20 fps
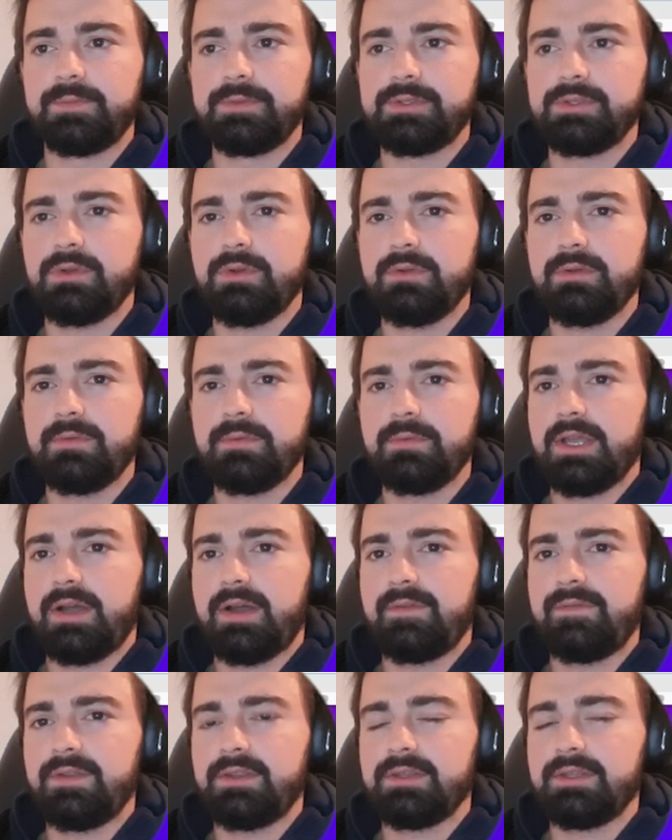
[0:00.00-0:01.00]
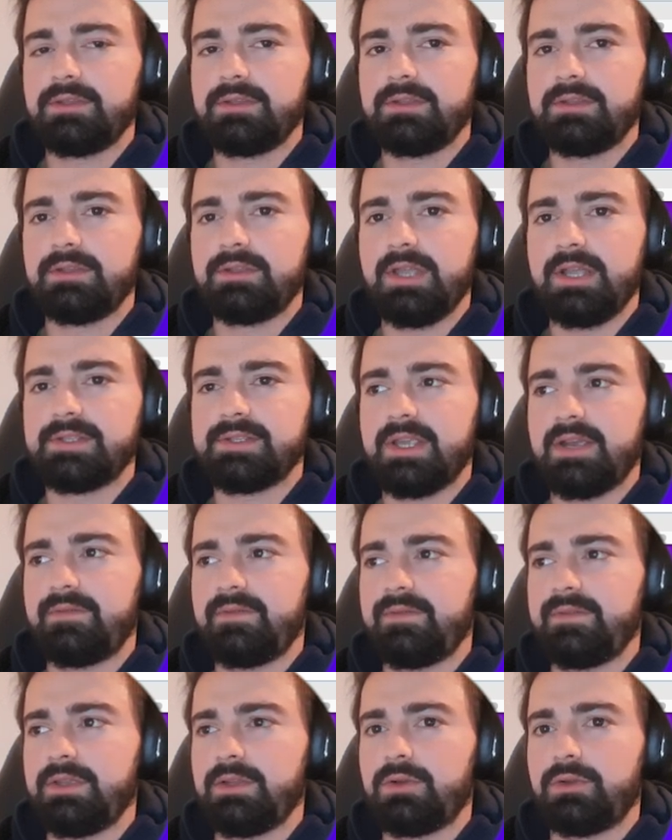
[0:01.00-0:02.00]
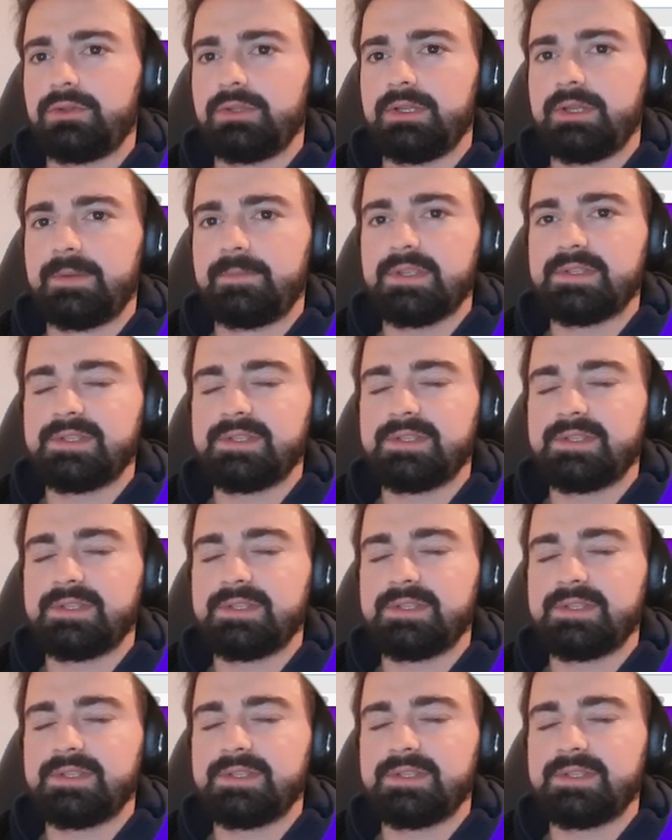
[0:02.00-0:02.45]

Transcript: So I think that's everything on the